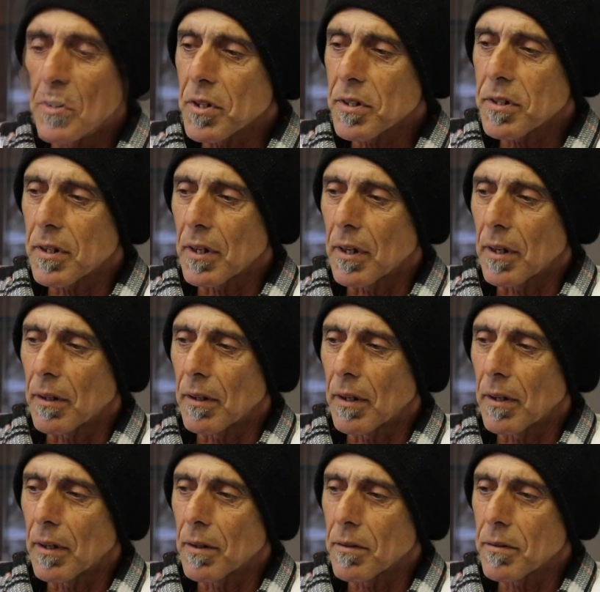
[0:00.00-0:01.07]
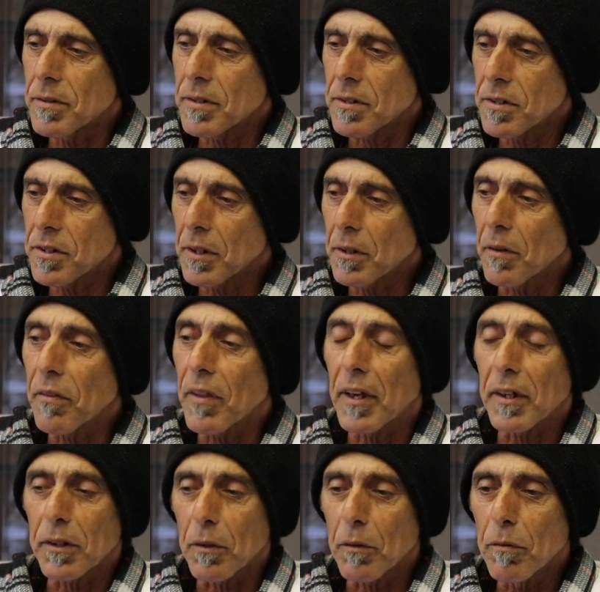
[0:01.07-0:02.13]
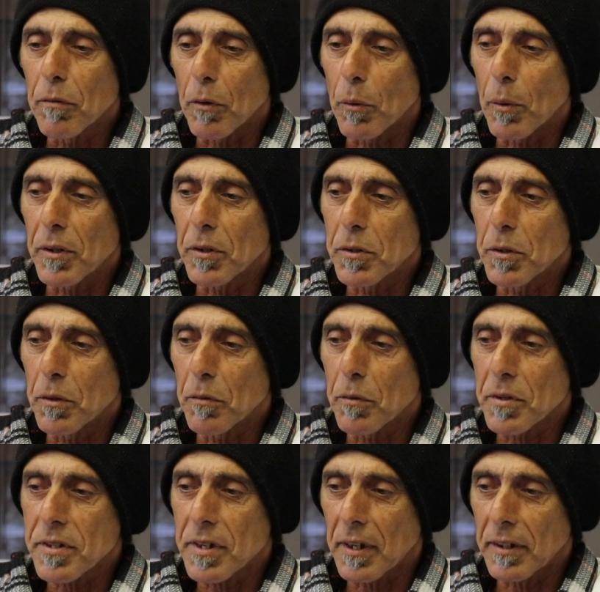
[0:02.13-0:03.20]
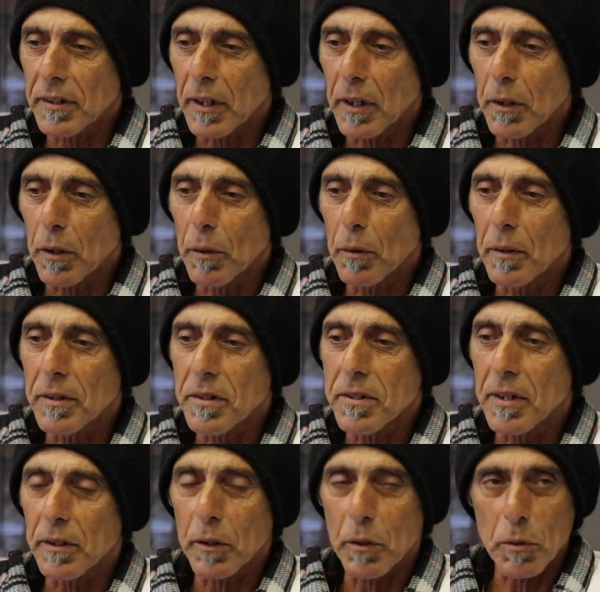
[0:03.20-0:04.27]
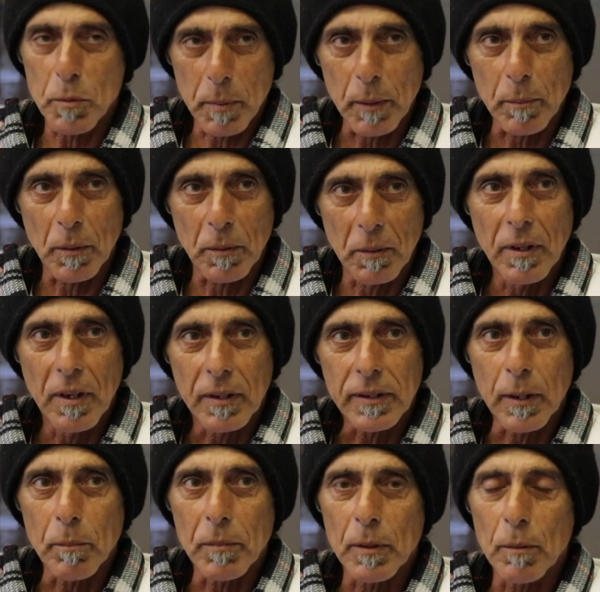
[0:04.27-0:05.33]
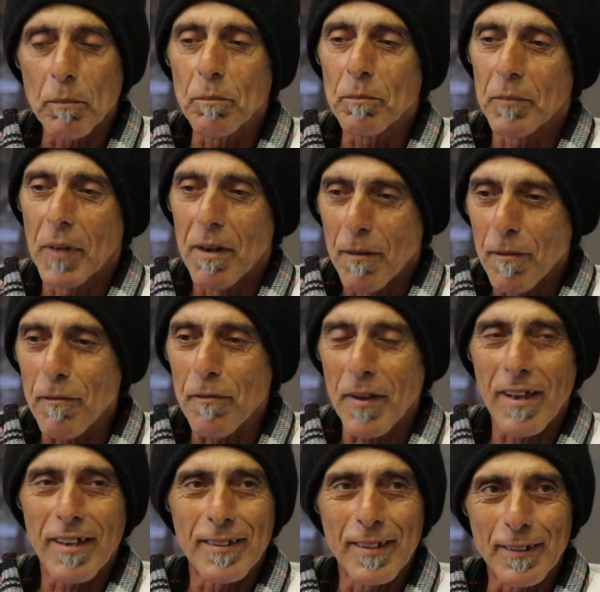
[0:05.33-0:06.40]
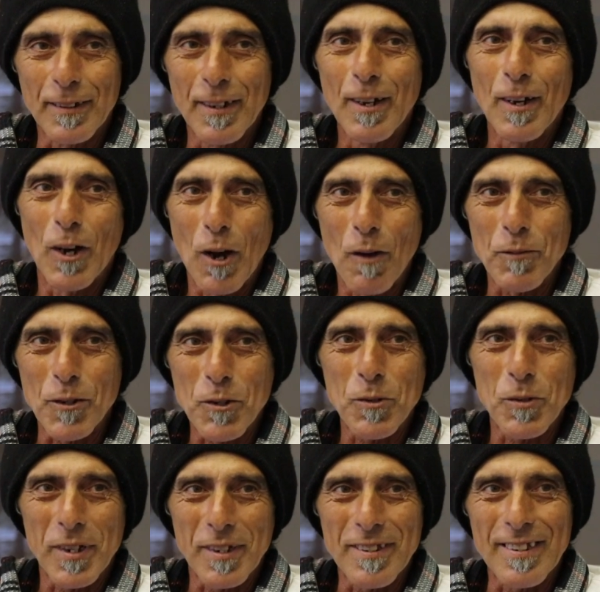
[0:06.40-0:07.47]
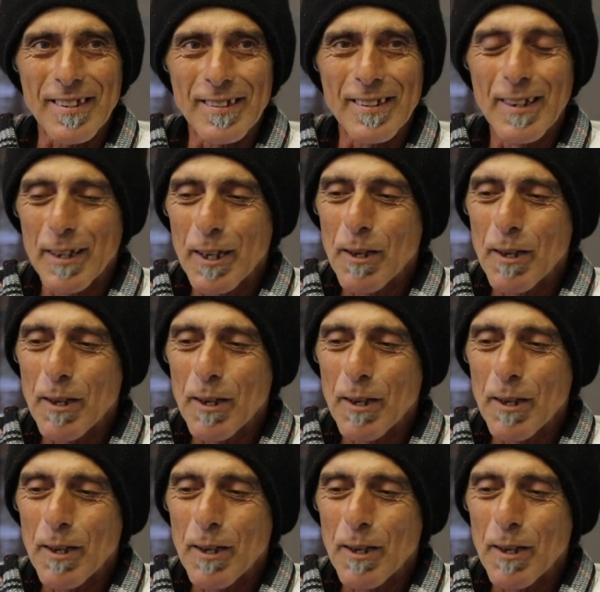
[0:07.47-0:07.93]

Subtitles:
Just sincere thank you for what you do for San Diego and San Diego's people, keeping them fed and off the streets, and